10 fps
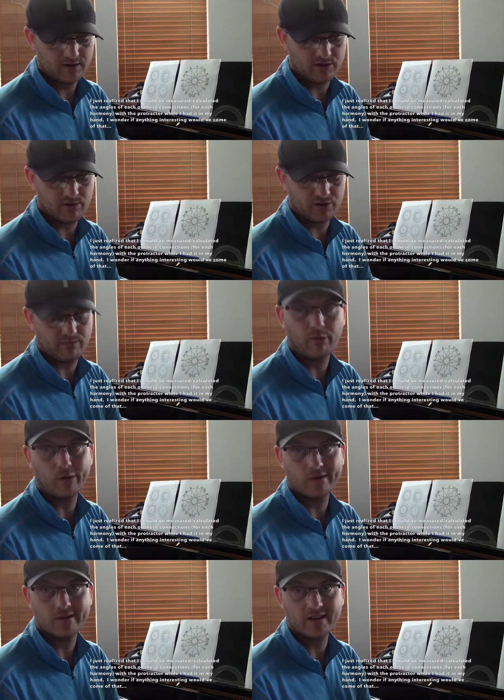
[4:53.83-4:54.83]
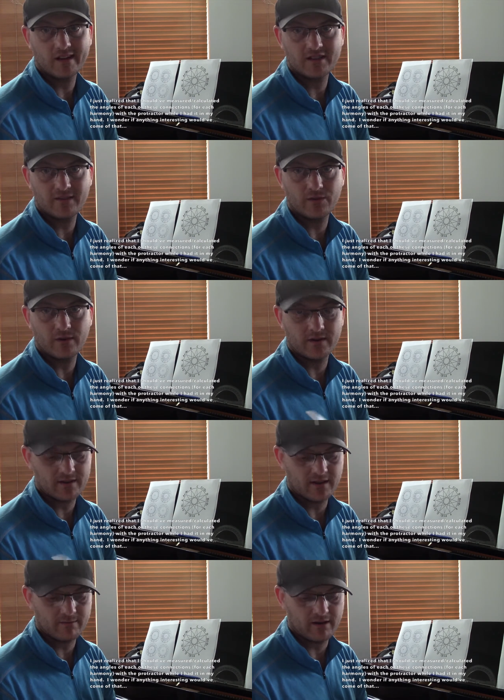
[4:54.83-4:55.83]
the most important, I guess, if you want to
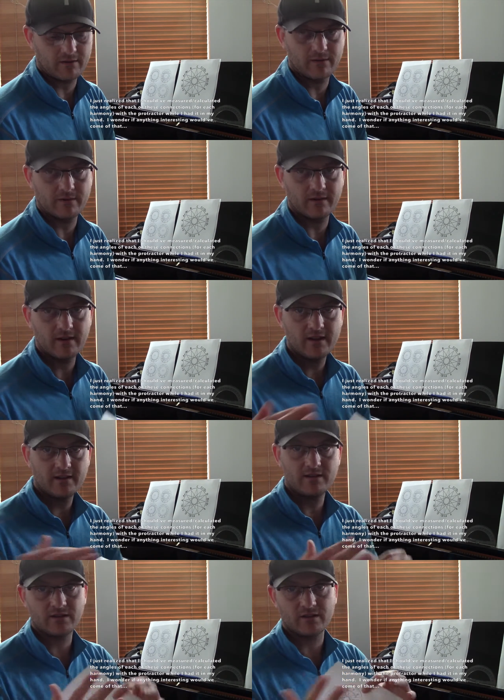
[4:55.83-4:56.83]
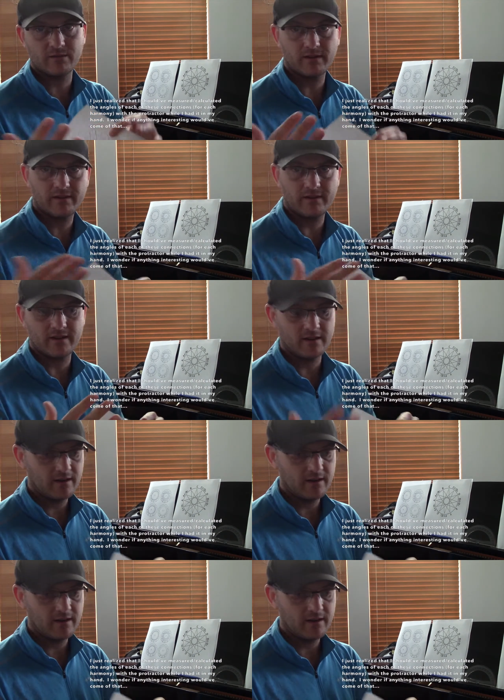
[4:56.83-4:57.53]
talk about when we're dealing with the